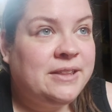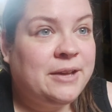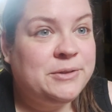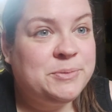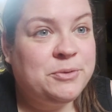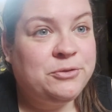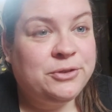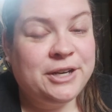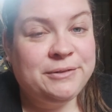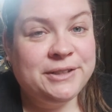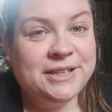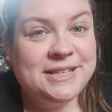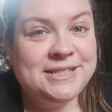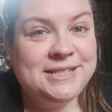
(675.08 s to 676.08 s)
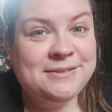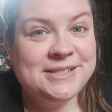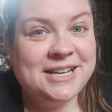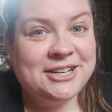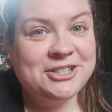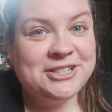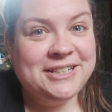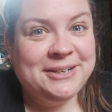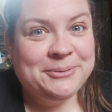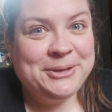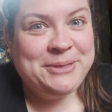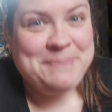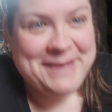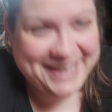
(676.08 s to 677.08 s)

That was before I realized he was actually here with